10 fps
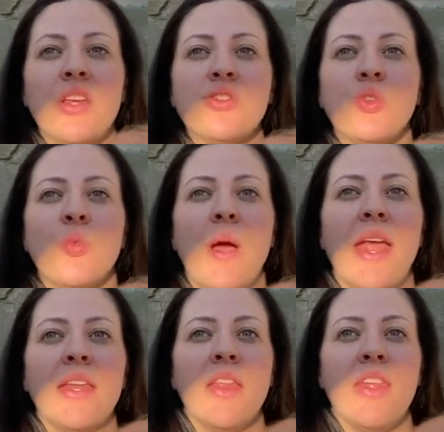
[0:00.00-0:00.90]
So
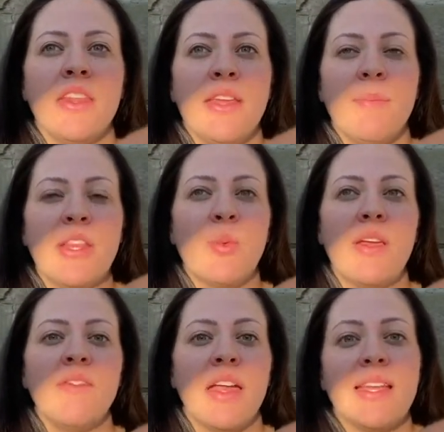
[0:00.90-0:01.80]
when the
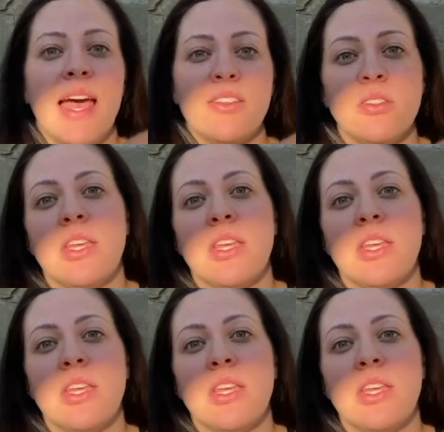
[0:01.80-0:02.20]
midwife that I'd had on day